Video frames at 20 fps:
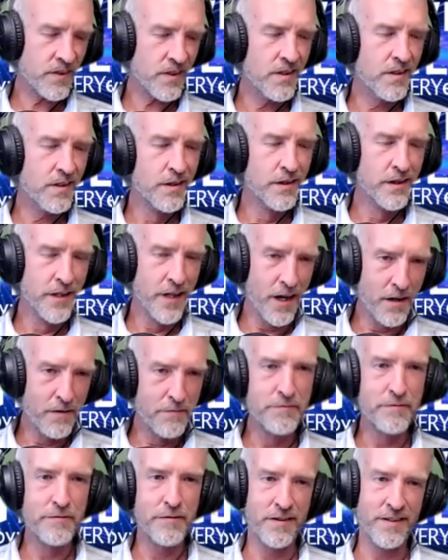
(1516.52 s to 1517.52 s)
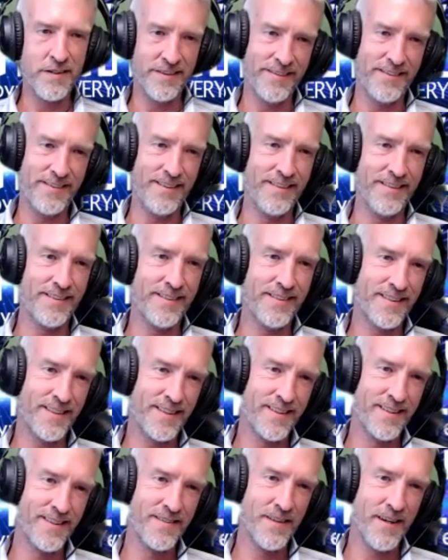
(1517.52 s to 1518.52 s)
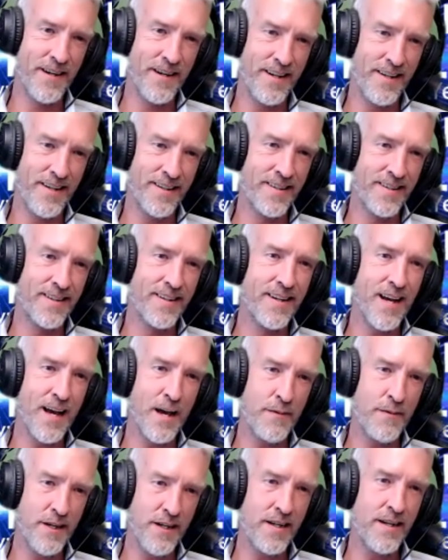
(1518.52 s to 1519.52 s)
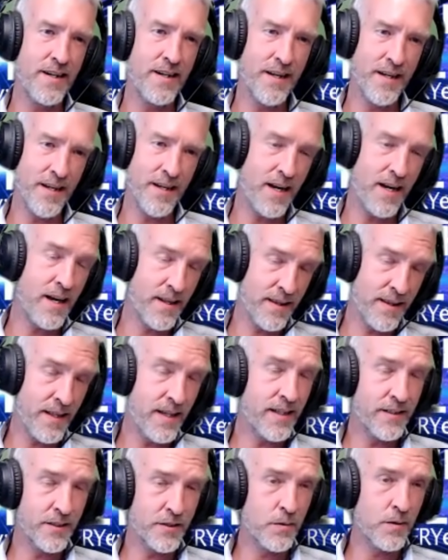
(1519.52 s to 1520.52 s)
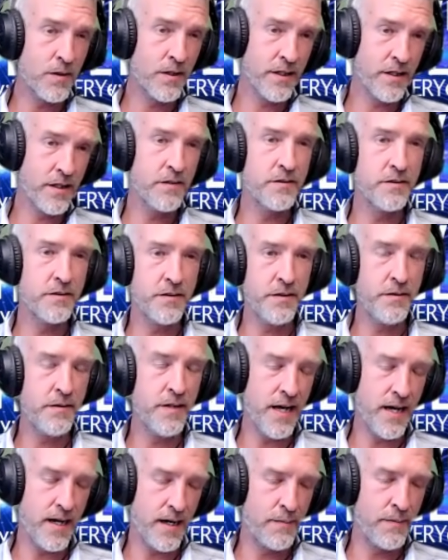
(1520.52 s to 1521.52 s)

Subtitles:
Love, for instance, right? I mean, I think this really goes to that.